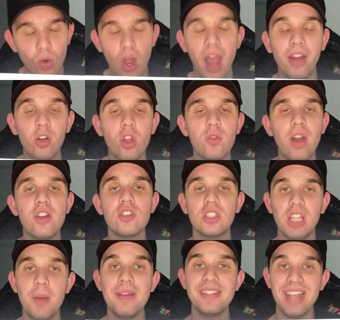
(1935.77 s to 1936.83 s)
Roger
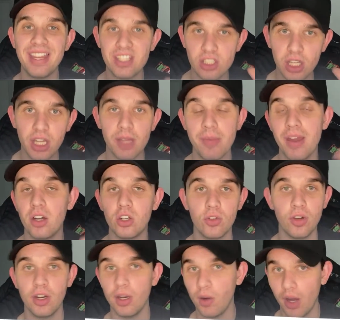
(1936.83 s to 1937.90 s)
Clemens had a slightly better
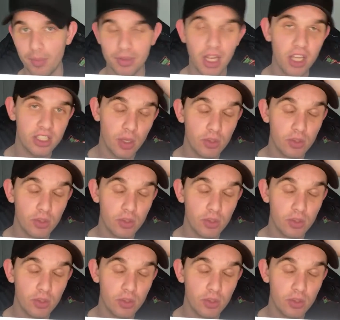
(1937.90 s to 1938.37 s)
career ERA plus.